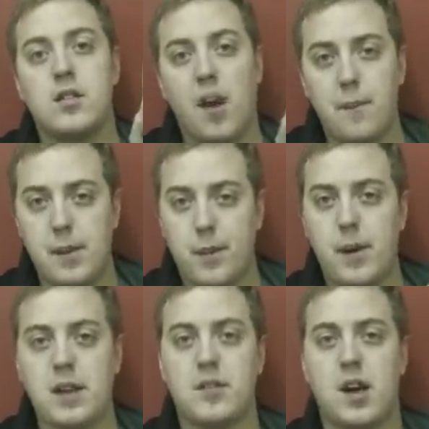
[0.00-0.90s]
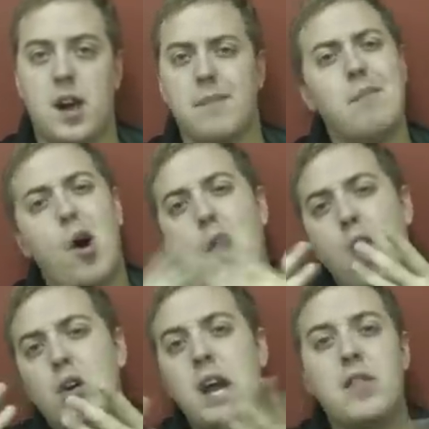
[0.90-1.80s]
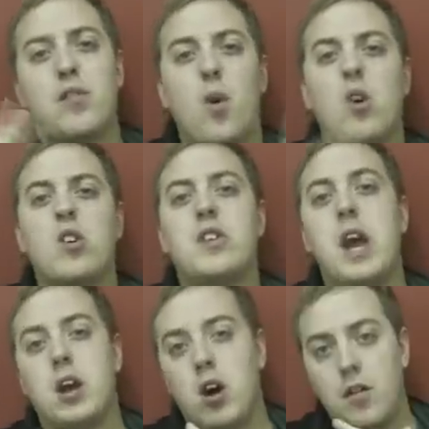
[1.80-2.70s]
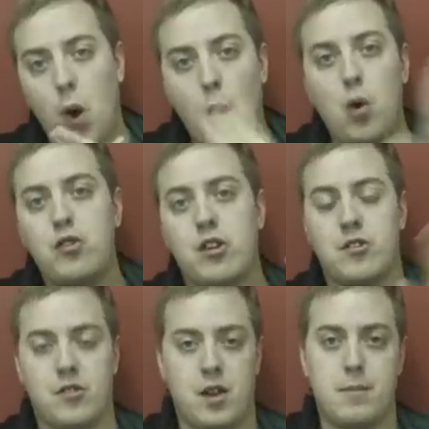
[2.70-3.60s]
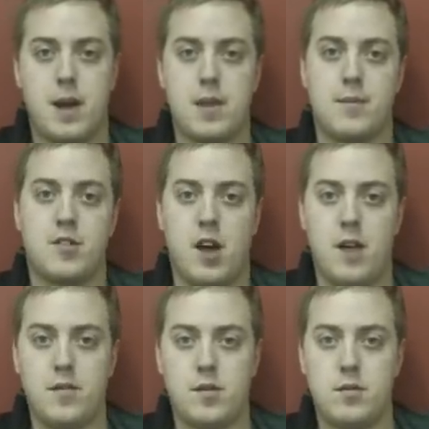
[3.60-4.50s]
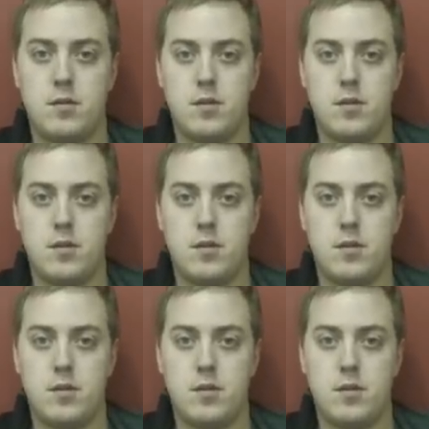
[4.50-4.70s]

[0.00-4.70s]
some people might say, Hulk and Thor could take on the whole Justice League by themselves.